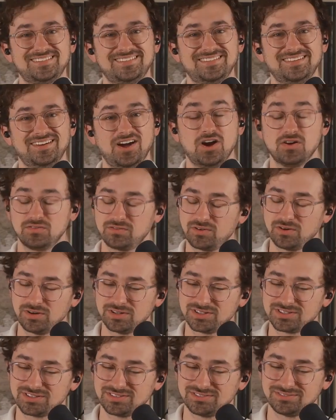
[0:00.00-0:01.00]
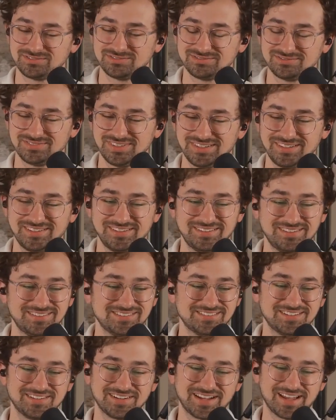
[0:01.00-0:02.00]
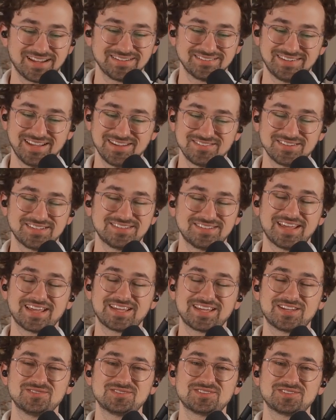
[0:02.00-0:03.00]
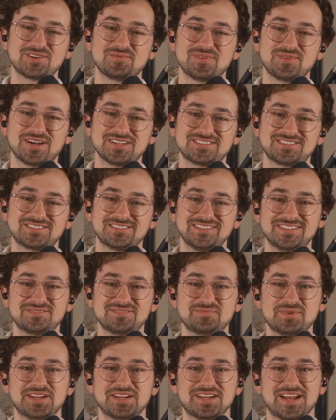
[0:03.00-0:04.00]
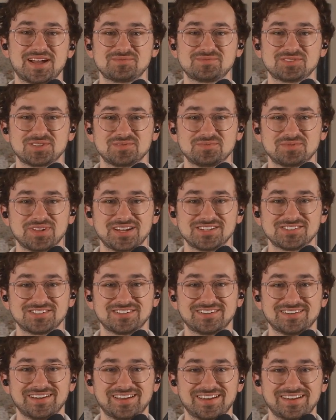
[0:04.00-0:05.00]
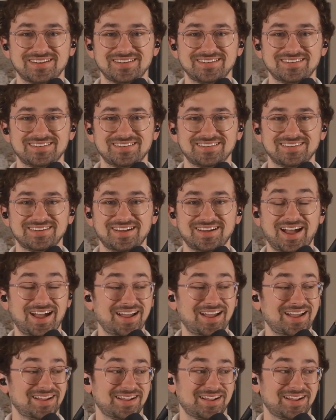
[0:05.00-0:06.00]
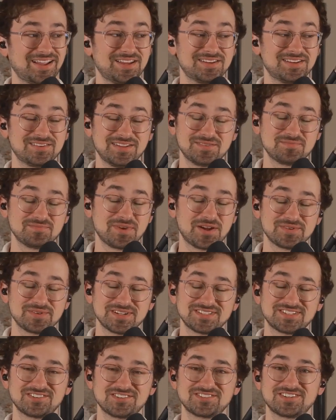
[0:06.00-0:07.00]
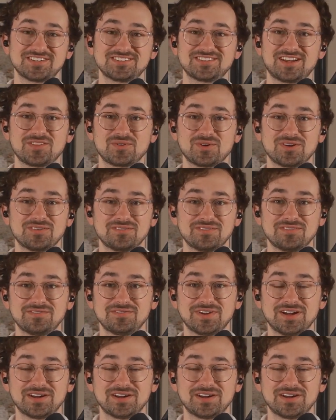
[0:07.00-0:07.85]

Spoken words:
Oh, of course. So again, David, thank you so much. It's been an absolute pleasure. And in my research, I saw there were very